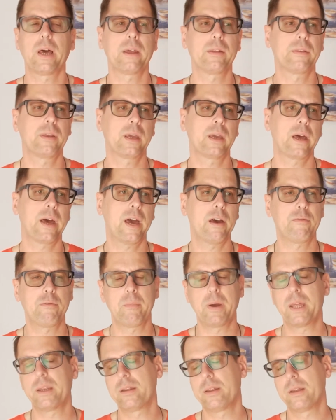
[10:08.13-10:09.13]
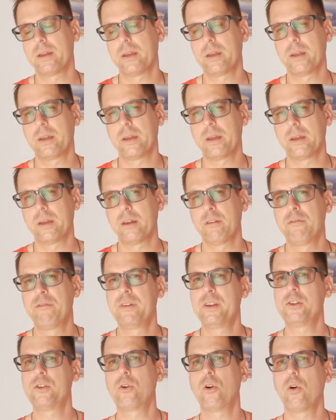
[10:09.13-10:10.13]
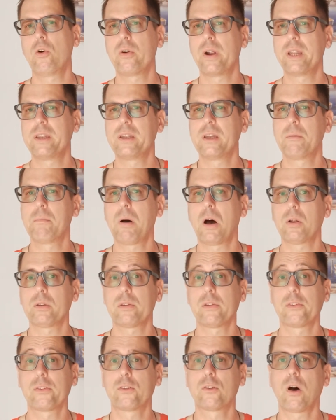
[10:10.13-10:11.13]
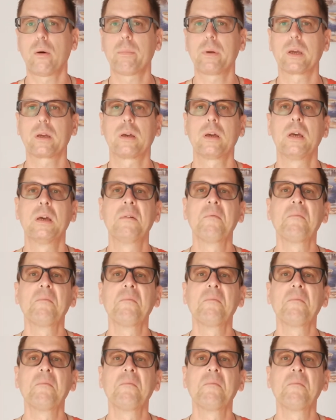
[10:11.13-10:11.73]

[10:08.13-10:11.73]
I think I have made a video already about this topic.